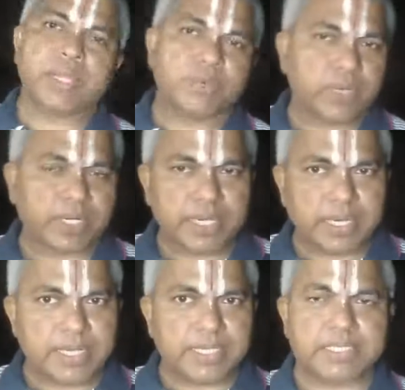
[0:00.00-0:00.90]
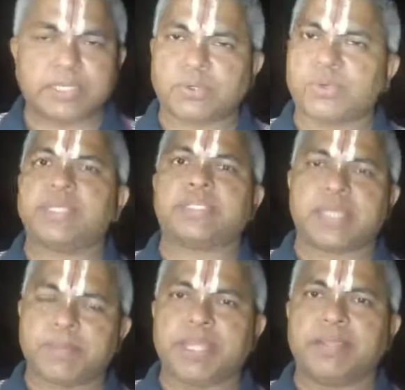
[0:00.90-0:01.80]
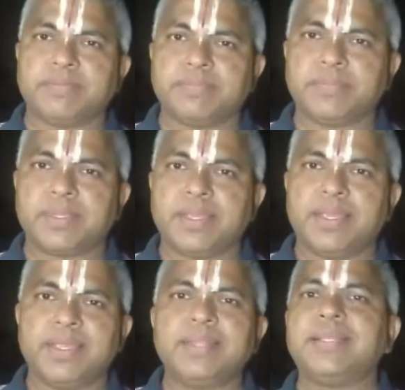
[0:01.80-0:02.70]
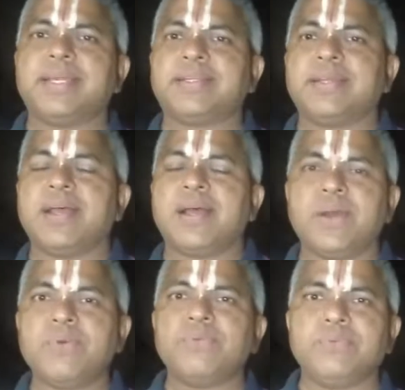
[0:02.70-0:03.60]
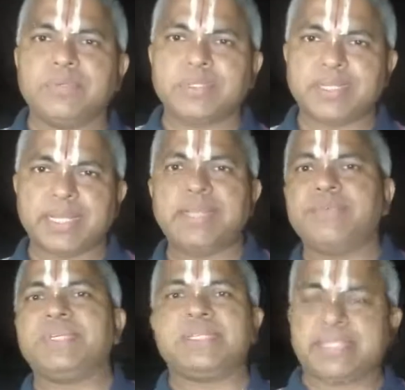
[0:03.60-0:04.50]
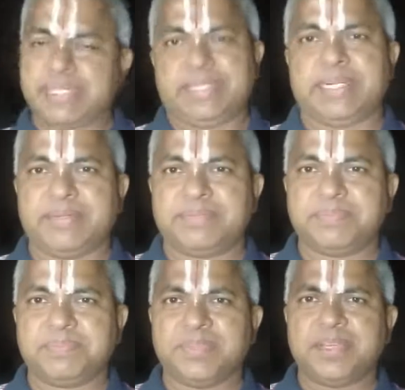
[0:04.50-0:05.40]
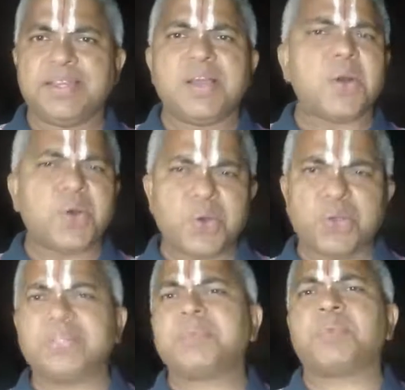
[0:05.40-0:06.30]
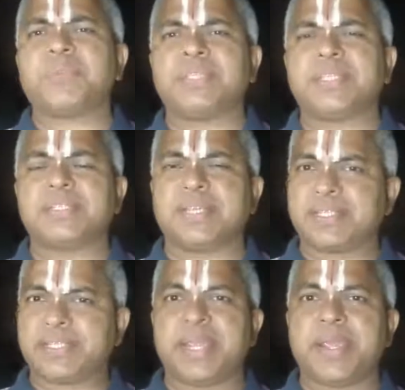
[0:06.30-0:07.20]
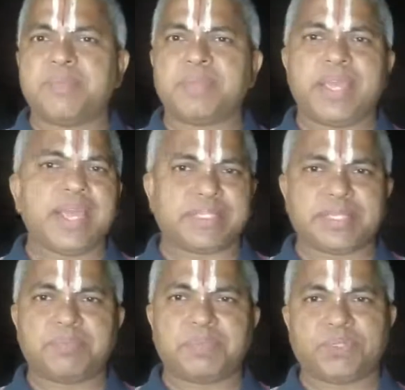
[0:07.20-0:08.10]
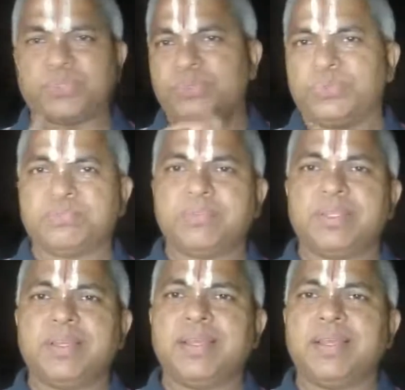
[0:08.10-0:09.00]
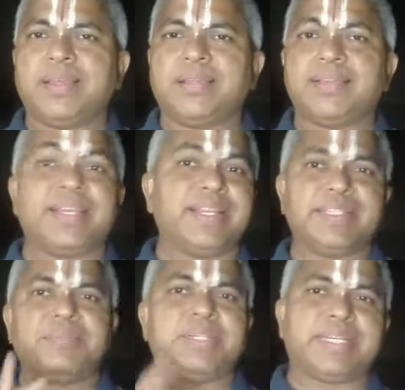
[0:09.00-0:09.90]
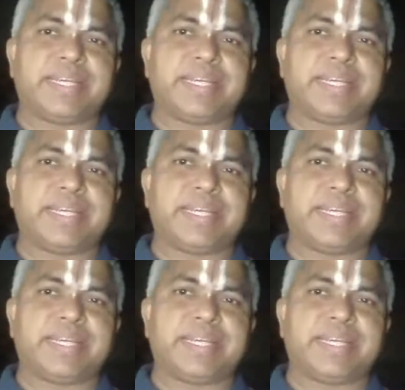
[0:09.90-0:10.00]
and Working Condition Code is coming. In that, how the leave is treated. All the provisions are same except two. The eligibility